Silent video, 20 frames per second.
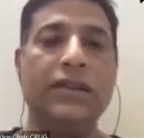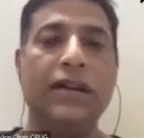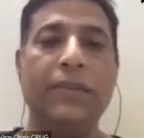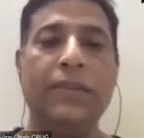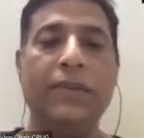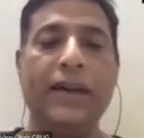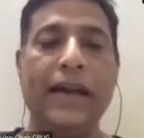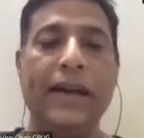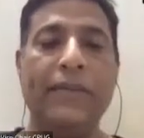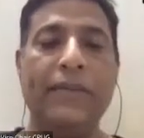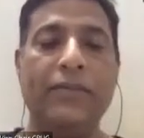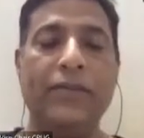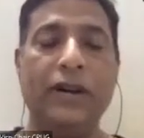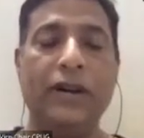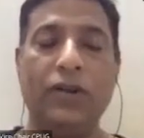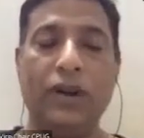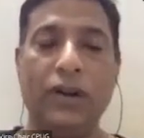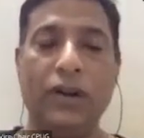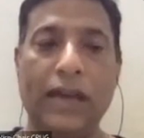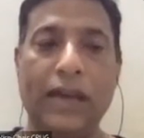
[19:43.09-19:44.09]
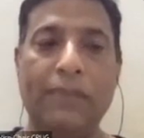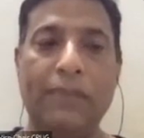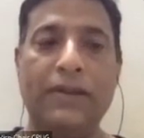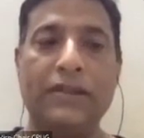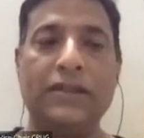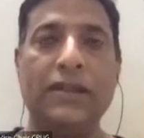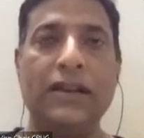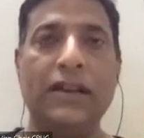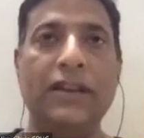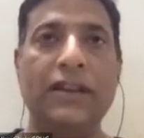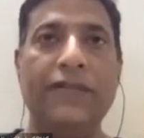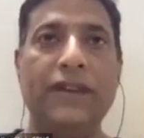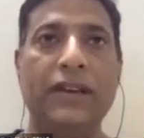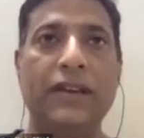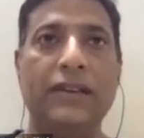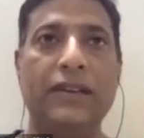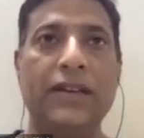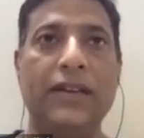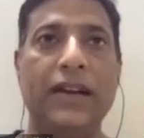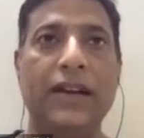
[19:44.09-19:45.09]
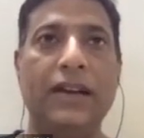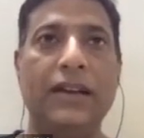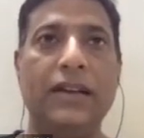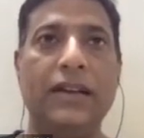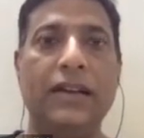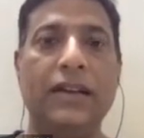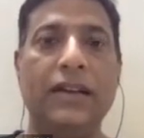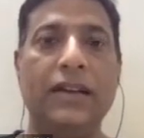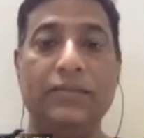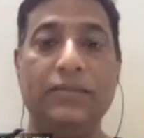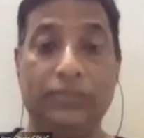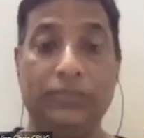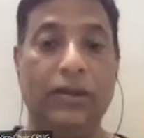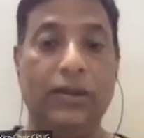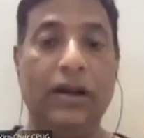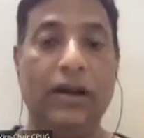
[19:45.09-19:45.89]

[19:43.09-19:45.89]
Sometimes what I personally feel that